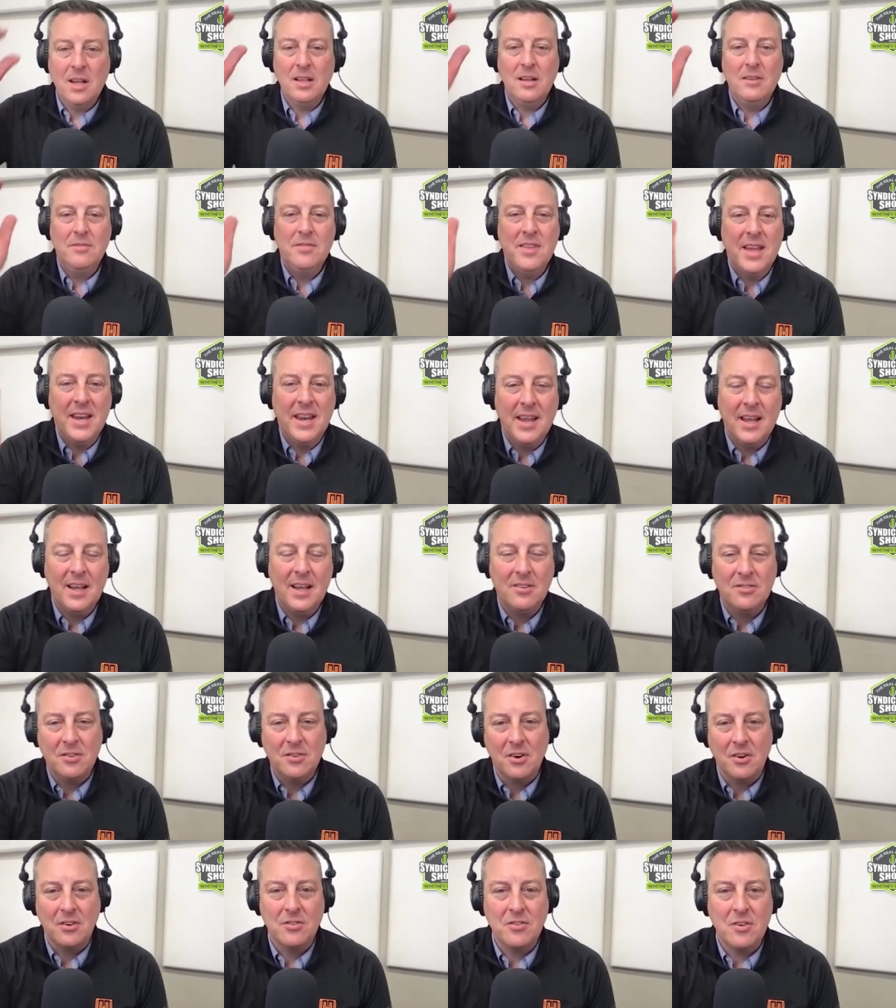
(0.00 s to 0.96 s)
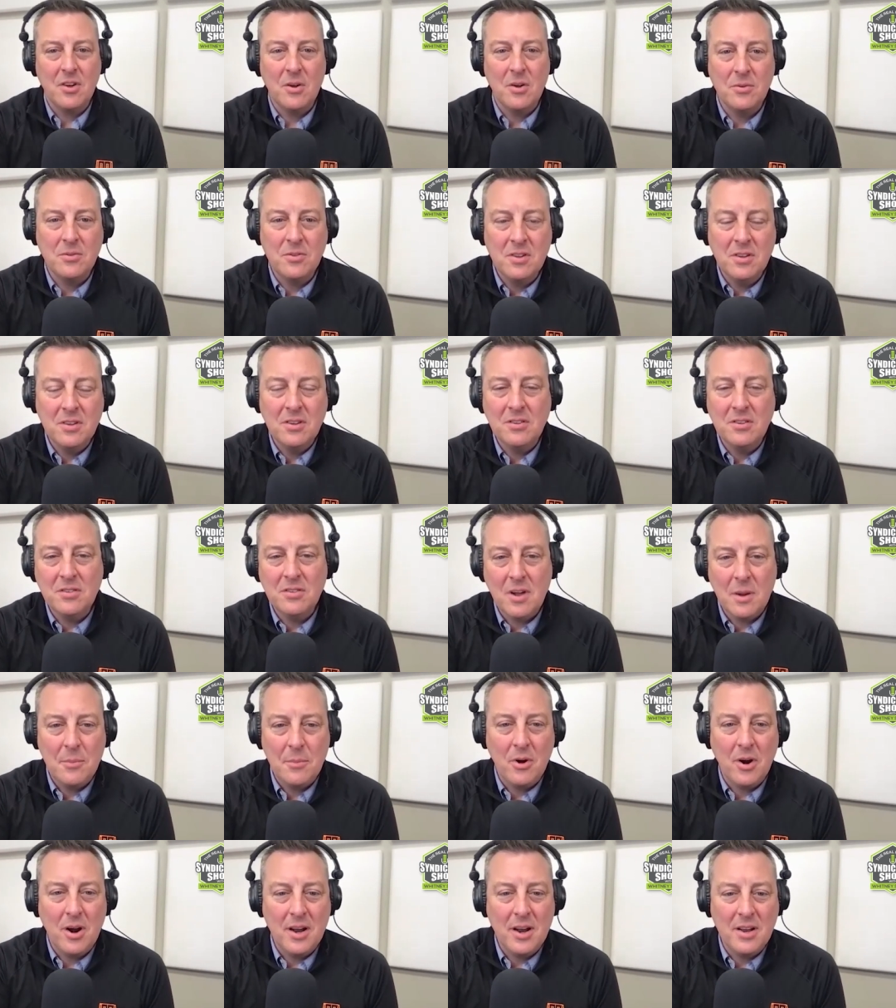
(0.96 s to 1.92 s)
love that answer. So to
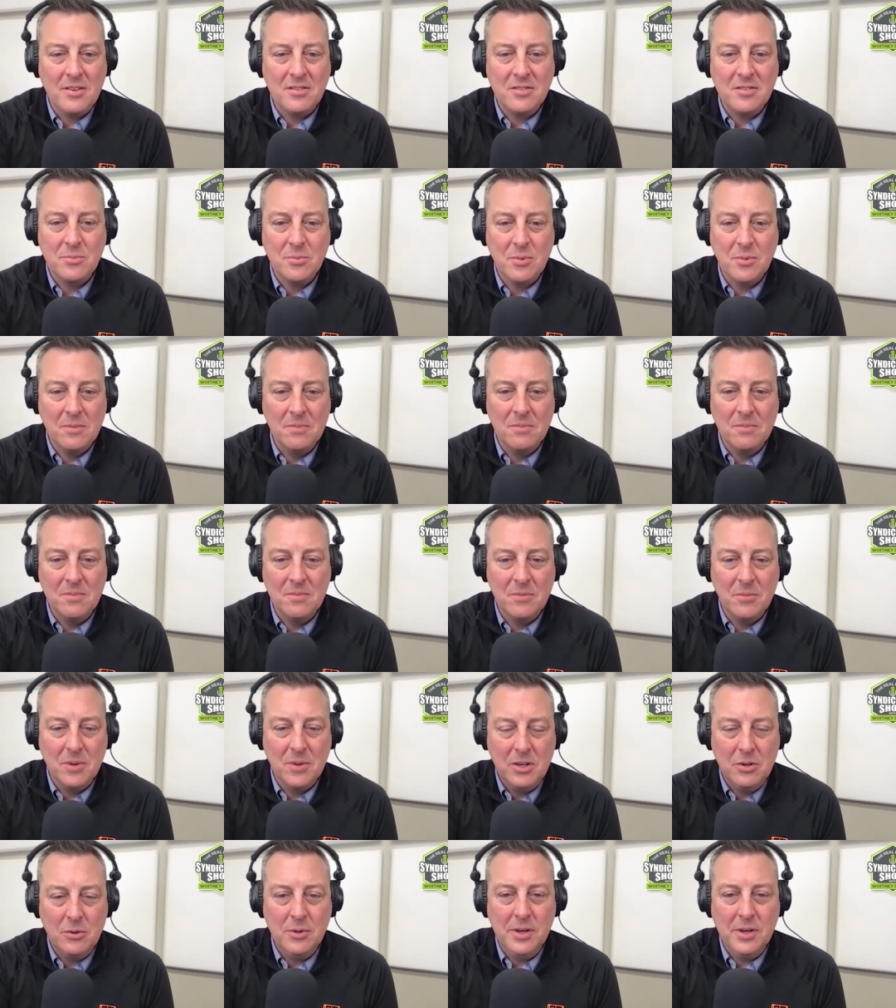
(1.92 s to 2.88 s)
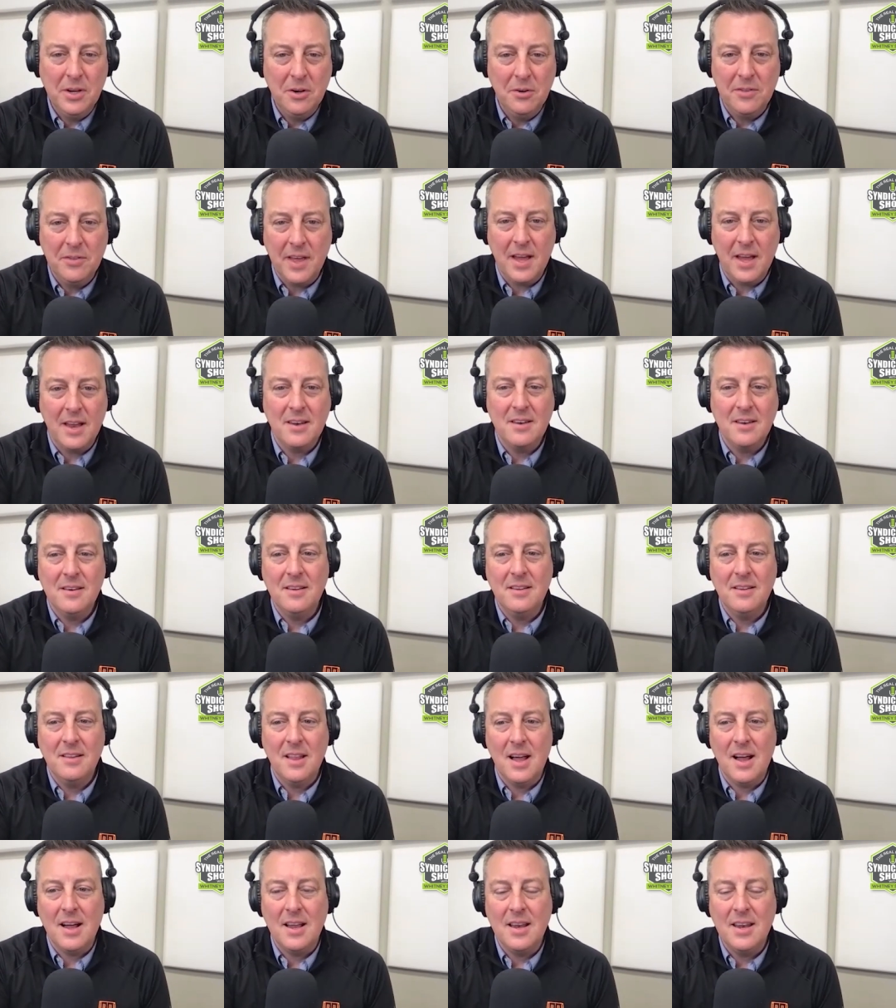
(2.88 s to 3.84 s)
summarize, we do hear that a
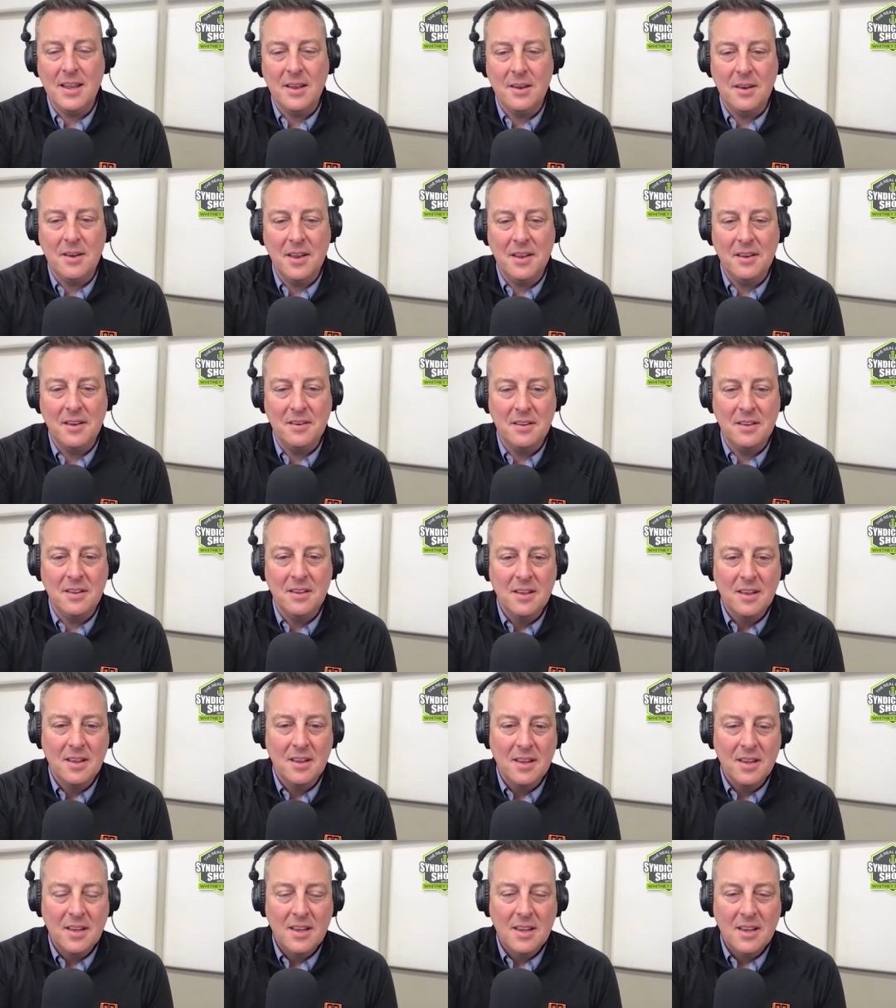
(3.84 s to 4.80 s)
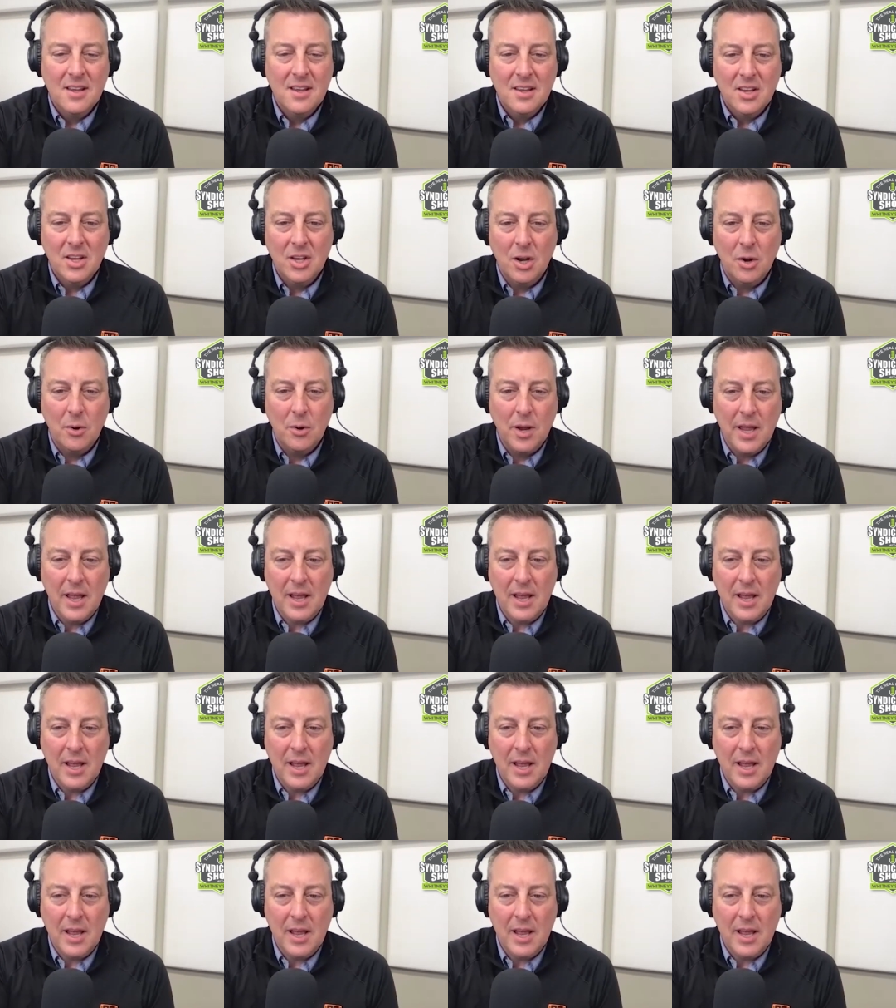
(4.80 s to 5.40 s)
lot. And, and you know, I